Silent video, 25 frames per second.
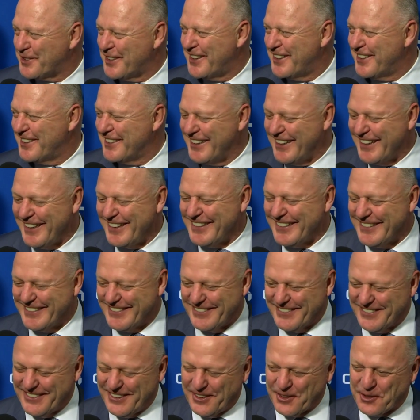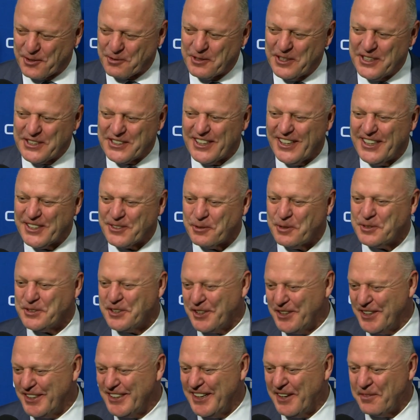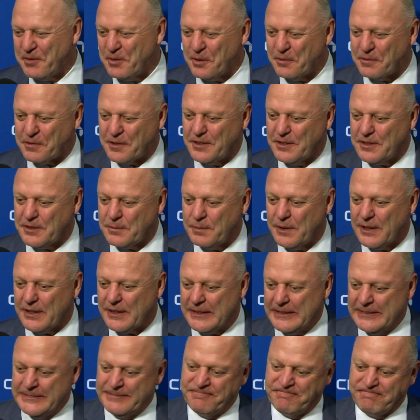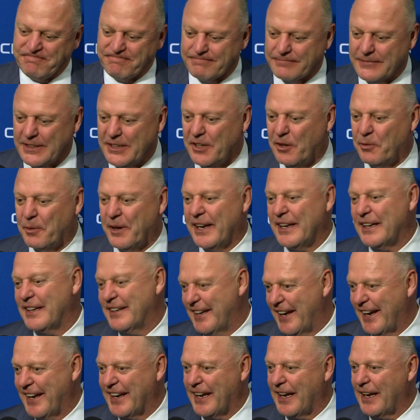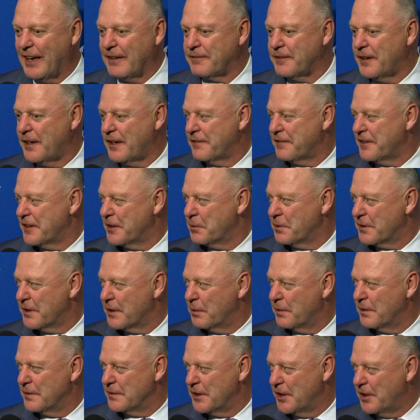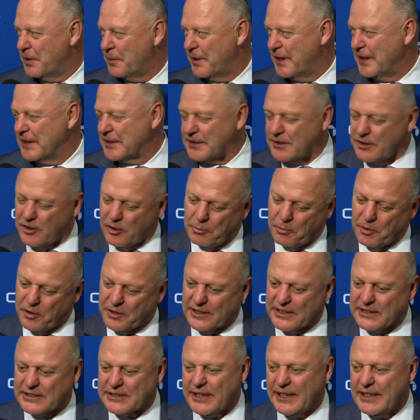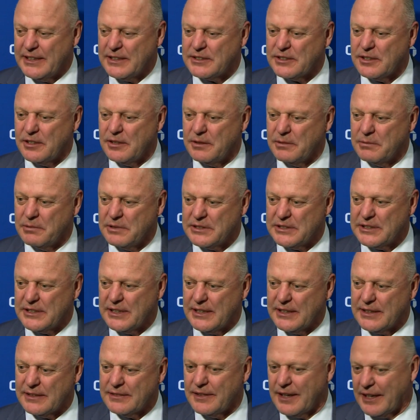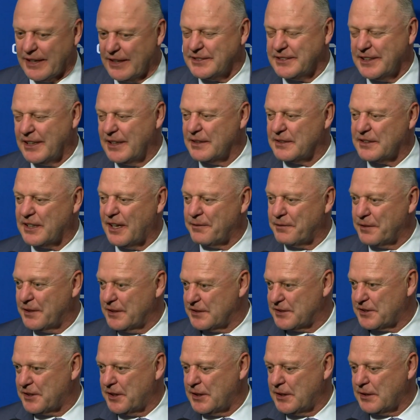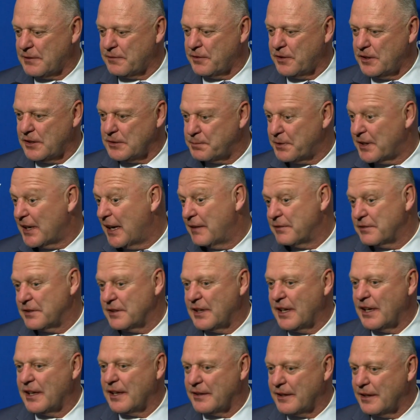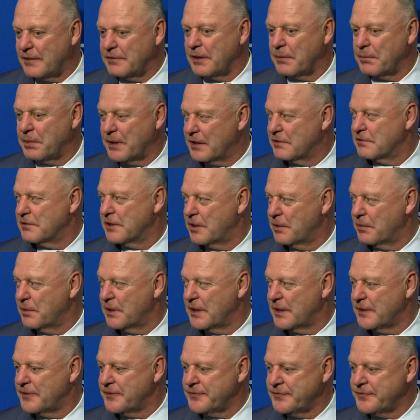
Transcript: Yeah. No, three shots wasn't good enough in the first, but, you know, we had a day and a half off here with no ice, no morning skate, so it was, like I said, a tough little start for us, but after that, I thought we played real well.